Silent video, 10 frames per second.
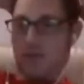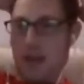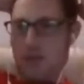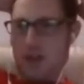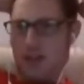
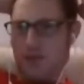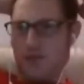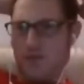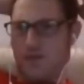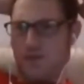M.R.
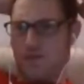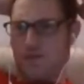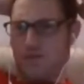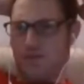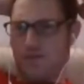
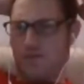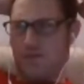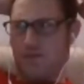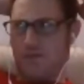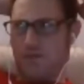
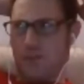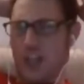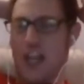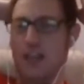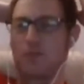
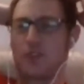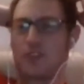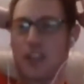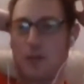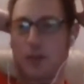
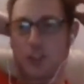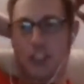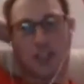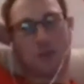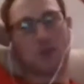
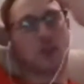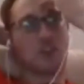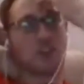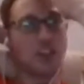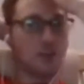
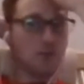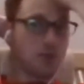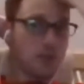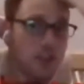James type.